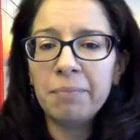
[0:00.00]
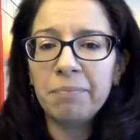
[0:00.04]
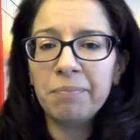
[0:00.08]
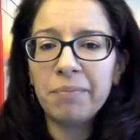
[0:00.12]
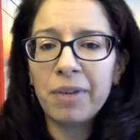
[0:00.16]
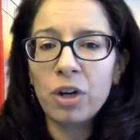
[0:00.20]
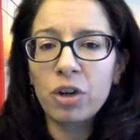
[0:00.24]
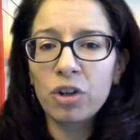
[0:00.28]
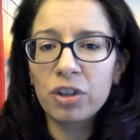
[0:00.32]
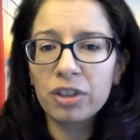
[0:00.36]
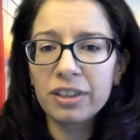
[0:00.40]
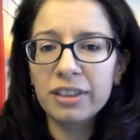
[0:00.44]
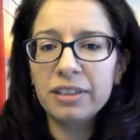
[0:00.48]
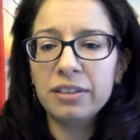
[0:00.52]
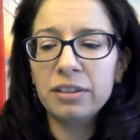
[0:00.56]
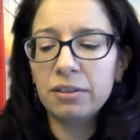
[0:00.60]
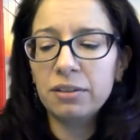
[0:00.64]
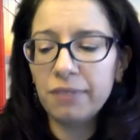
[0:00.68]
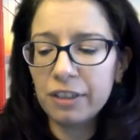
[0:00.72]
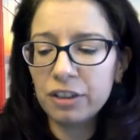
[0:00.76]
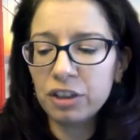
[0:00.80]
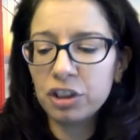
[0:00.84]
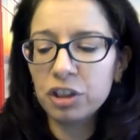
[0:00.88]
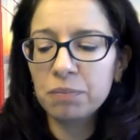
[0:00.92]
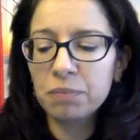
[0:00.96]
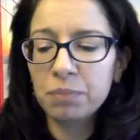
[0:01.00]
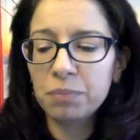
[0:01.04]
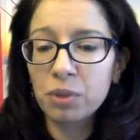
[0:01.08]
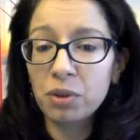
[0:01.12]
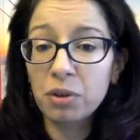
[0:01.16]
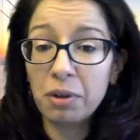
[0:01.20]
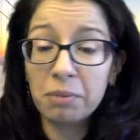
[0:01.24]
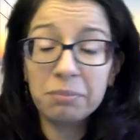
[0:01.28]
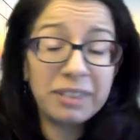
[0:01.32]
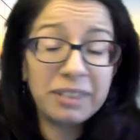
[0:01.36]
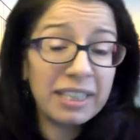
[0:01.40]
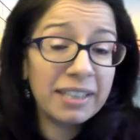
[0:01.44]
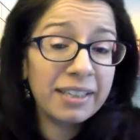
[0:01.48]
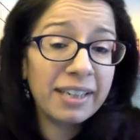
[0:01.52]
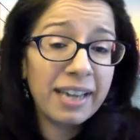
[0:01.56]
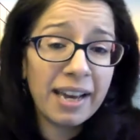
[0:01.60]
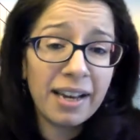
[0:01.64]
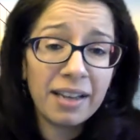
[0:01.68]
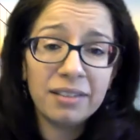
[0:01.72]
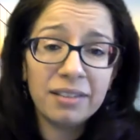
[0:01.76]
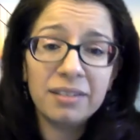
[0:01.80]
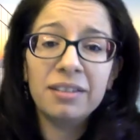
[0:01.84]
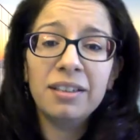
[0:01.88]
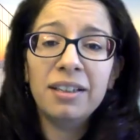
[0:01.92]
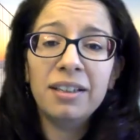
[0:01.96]
early intervention programs.
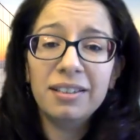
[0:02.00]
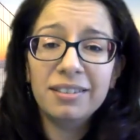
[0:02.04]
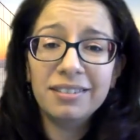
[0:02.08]
Again,